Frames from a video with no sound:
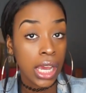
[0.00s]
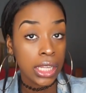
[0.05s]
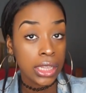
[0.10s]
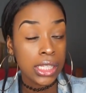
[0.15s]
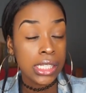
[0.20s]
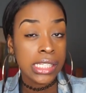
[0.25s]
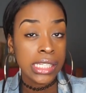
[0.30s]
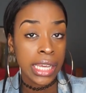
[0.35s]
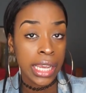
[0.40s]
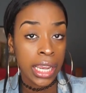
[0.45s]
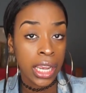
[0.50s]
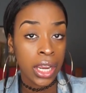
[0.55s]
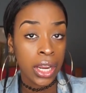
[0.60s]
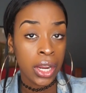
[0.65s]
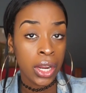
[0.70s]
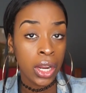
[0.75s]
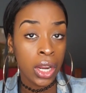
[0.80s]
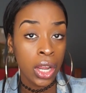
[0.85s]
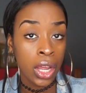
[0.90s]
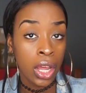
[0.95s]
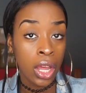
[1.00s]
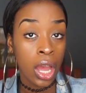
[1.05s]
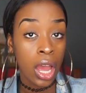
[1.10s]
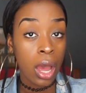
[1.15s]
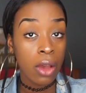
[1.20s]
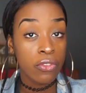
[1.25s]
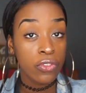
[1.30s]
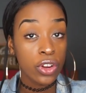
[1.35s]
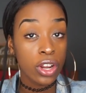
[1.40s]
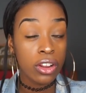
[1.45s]
got this hair,
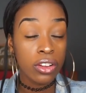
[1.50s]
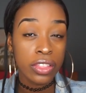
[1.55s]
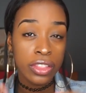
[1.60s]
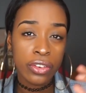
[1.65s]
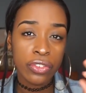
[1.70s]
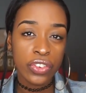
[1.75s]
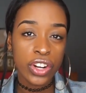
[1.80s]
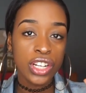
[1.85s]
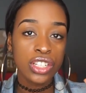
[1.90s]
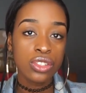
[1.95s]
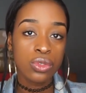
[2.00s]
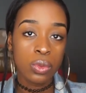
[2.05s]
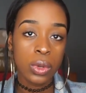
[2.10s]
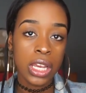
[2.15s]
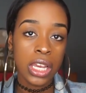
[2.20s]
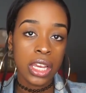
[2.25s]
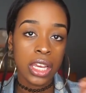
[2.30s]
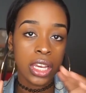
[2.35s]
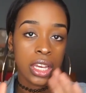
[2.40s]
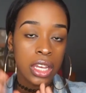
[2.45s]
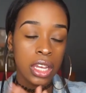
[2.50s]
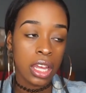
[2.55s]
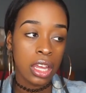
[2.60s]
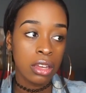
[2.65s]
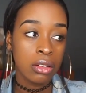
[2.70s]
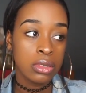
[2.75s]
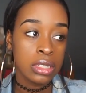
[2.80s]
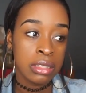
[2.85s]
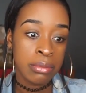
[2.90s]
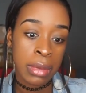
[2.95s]
for the first week,
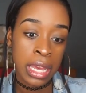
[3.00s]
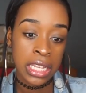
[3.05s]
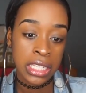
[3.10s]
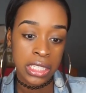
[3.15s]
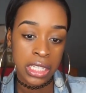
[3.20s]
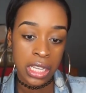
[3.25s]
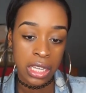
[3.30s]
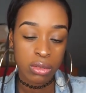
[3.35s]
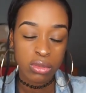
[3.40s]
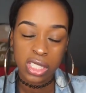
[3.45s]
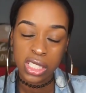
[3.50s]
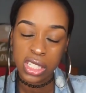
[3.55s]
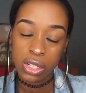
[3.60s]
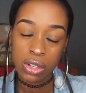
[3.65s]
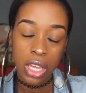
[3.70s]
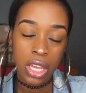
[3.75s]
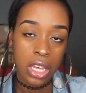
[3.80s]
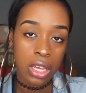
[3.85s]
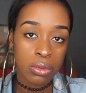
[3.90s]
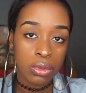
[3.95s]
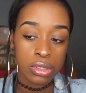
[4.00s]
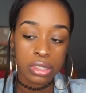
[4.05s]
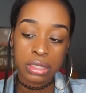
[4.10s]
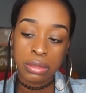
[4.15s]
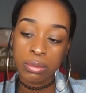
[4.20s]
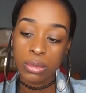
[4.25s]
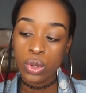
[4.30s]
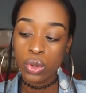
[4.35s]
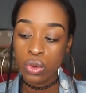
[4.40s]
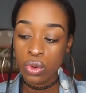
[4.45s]
it was amazing. It was silky, it was
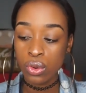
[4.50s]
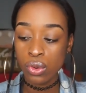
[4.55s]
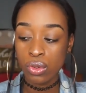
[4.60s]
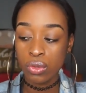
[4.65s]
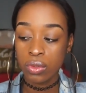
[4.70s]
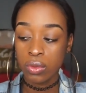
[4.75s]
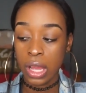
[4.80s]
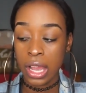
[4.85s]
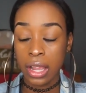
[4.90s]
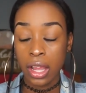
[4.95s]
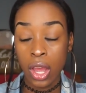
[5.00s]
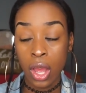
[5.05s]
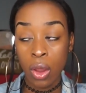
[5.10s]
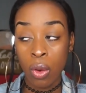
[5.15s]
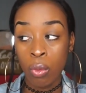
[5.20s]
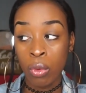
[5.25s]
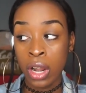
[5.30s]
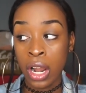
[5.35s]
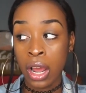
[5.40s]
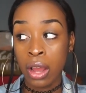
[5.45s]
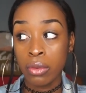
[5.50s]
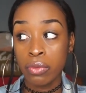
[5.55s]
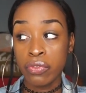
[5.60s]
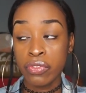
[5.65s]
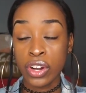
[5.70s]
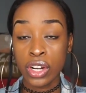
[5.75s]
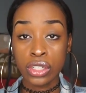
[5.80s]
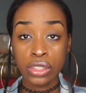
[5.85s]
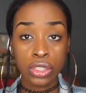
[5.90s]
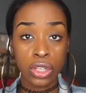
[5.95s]
smooth. Like when I
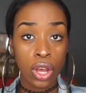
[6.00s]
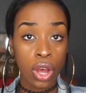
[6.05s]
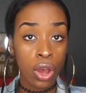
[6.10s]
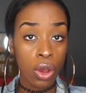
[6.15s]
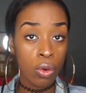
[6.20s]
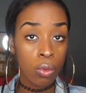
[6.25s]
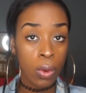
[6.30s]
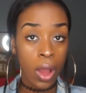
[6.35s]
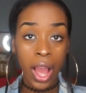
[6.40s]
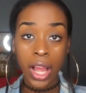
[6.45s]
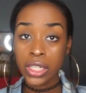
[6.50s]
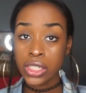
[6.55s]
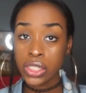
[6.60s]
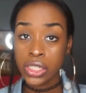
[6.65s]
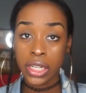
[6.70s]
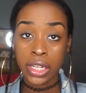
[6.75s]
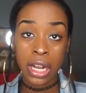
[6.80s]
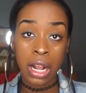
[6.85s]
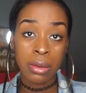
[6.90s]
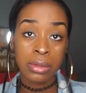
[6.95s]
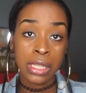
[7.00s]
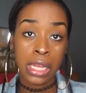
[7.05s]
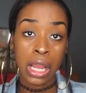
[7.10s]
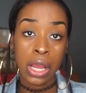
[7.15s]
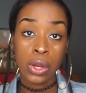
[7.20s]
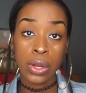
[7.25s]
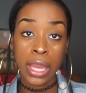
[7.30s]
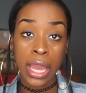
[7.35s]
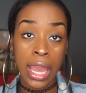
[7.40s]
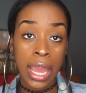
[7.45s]
first co-washed it, I was like,
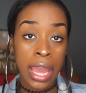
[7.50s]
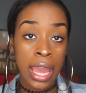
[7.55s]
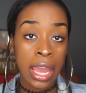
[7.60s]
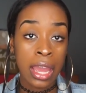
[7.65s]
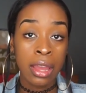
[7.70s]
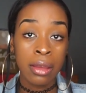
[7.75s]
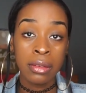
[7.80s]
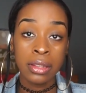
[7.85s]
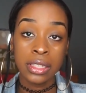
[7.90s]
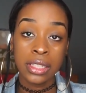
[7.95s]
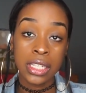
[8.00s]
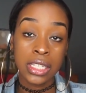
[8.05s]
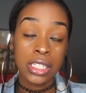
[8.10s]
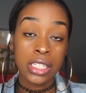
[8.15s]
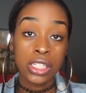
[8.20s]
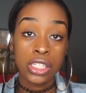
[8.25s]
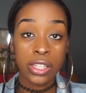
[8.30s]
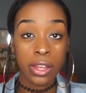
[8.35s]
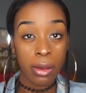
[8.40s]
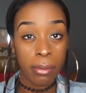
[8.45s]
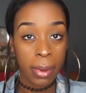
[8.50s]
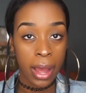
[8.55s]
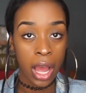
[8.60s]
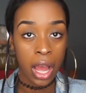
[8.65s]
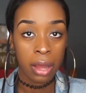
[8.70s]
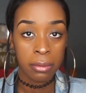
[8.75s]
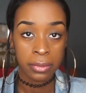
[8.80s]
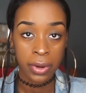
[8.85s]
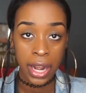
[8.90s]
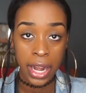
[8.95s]
okay, this is so
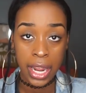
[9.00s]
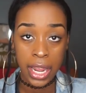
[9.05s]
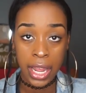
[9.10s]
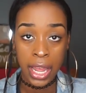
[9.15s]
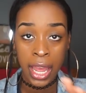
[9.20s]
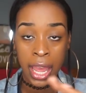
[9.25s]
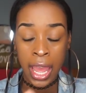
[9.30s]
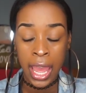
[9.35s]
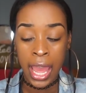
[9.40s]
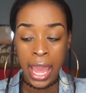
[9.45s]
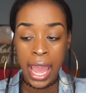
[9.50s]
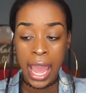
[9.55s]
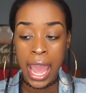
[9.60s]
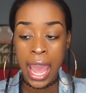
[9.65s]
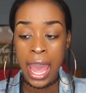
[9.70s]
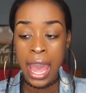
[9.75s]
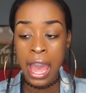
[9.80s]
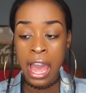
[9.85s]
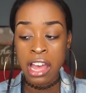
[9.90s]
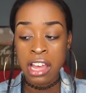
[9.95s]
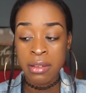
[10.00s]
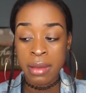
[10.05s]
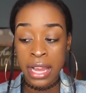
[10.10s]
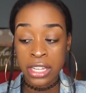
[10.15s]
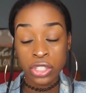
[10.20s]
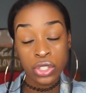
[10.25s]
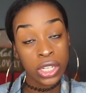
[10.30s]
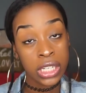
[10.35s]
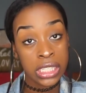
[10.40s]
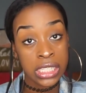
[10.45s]
bomb, right? And
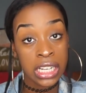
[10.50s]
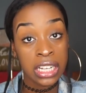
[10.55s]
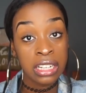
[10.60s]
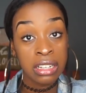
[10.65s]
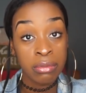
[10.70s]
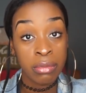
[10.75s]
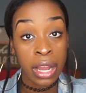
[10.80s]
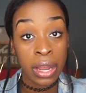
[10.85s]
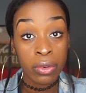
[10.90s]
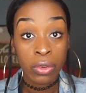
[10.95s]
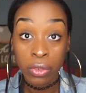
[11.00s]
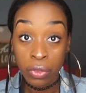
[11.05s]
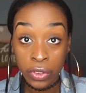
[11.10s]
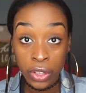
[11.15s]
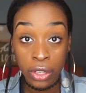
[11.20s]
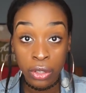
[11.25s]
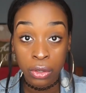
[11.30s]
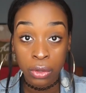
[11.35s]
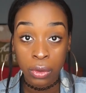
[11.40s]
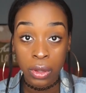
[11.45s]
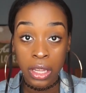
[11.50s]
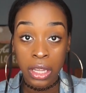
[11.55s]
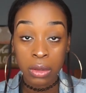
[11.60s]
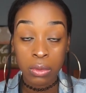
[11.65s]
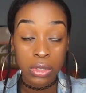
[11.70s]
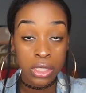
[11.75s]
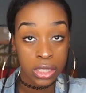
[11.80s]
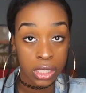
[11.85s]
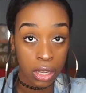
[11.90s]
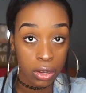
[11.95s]
as you can tell in my review, it
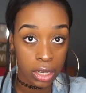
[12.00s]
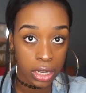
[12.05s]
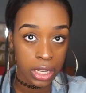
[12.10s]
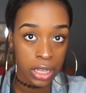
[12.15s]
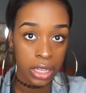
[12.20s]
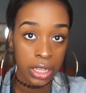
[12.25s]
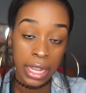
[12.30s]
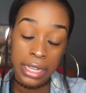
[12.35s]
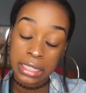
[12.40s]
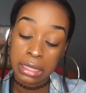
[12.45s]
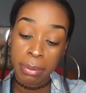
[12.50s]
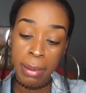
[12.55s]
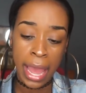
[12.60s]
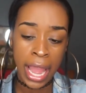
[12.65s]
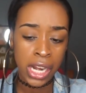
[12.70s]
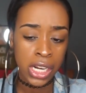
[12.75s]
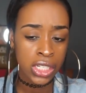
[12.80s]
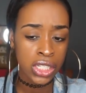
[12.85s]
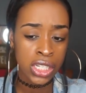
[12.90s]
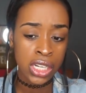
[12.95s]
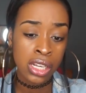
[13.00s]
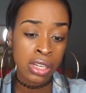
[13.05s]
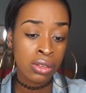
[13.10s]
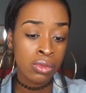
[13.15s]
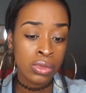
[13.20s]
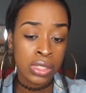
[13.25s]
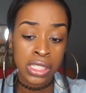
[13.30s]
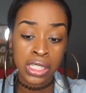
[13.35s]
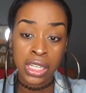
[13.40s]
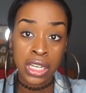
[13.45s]
was so good. Like the
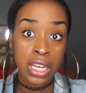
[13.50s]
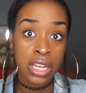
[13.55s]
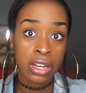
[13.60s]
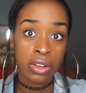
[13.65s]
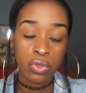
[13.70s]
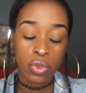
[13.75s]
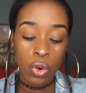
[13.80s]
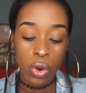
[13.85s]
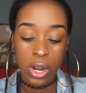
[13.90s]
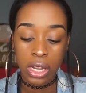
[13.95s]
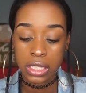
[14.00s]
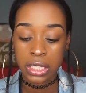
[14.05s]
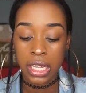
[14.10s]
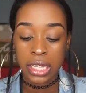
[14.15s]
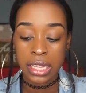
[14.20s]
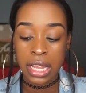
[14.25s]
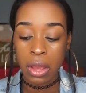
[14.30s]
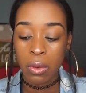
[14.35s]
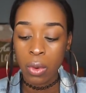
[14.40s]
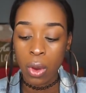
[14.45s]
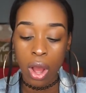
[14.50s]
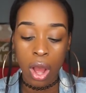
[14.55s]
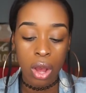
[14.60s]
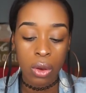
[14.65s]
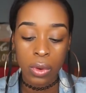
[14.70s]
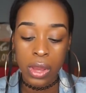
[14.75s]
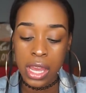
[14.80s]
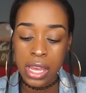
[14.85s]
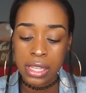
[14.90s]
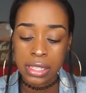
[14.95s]
packaging was good, of course. Like that will
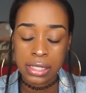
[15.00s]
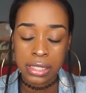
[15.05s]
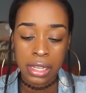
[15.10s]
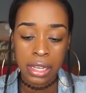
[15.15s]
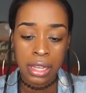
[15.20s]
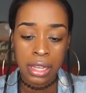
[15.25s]
always